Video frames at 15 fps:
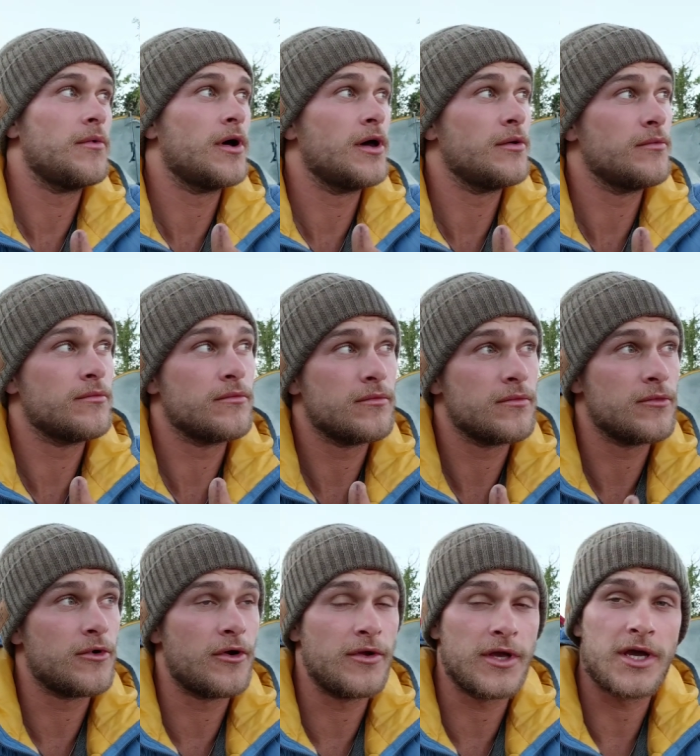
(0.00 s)
But
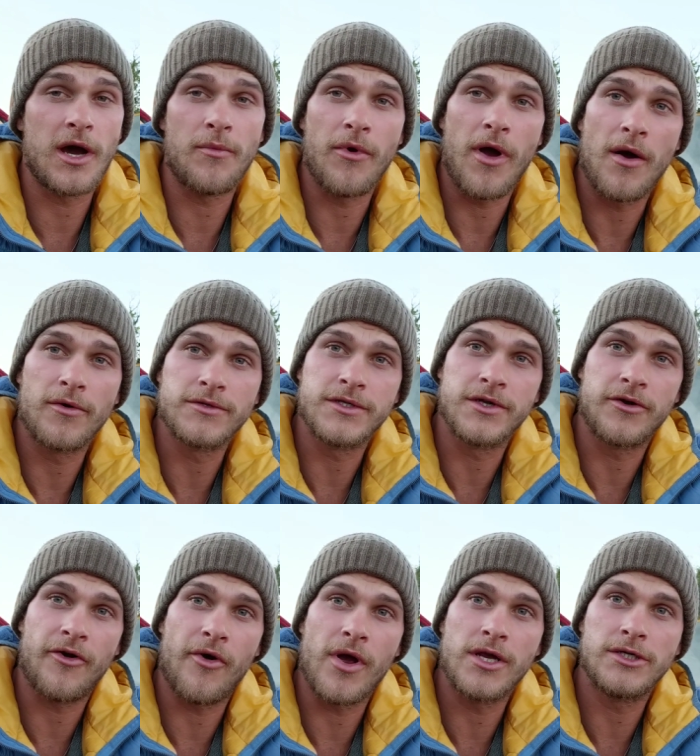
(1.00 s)
we're only a couple hours into
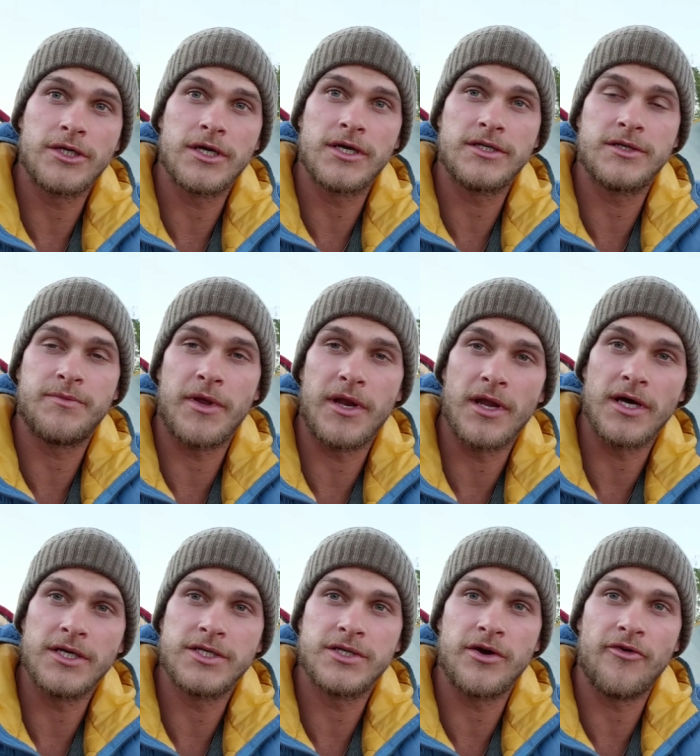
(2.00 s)
Croatia. It's been
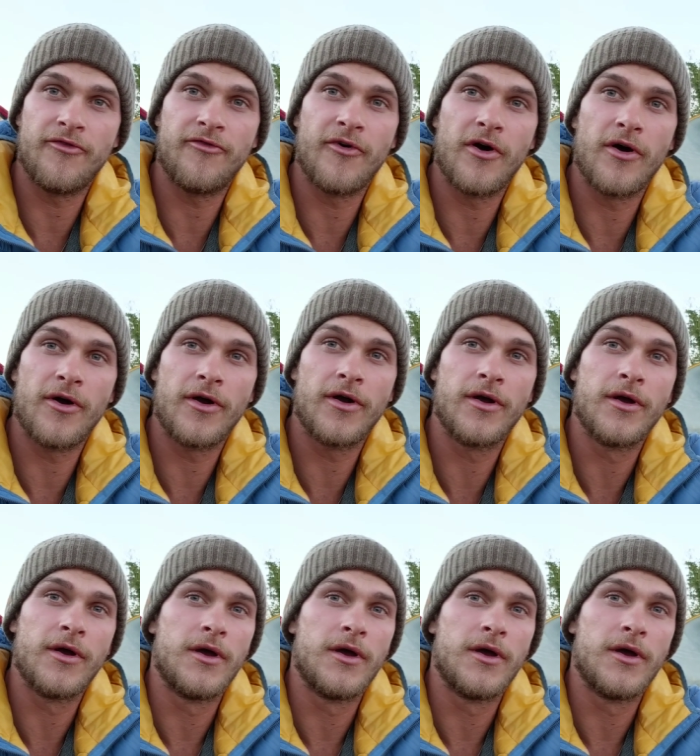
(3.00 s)
nice so far.